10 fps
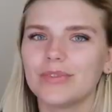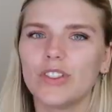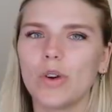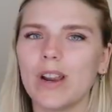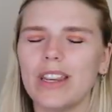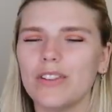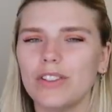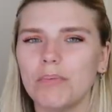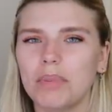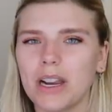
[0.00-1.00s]
join
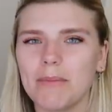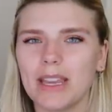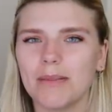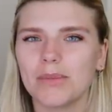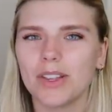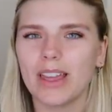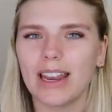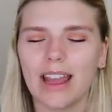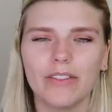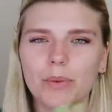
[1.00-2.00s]
YouTube Premium so
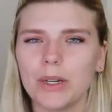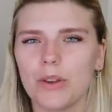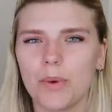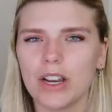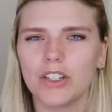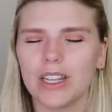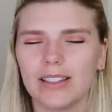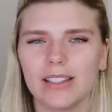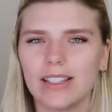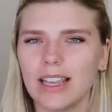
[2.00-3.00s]
that everyone you watch
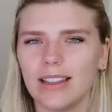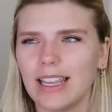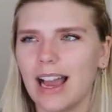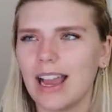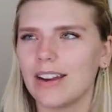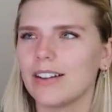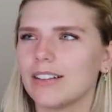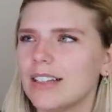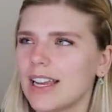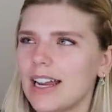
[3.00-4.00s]
gets a slightly
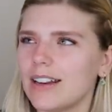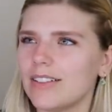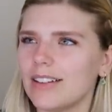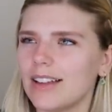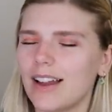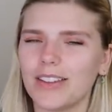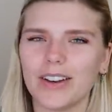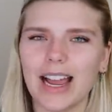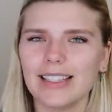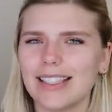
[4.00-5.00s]
higher cut on
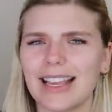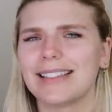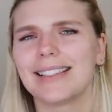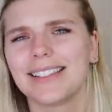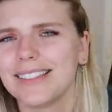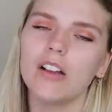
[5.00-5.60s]
their AdSense.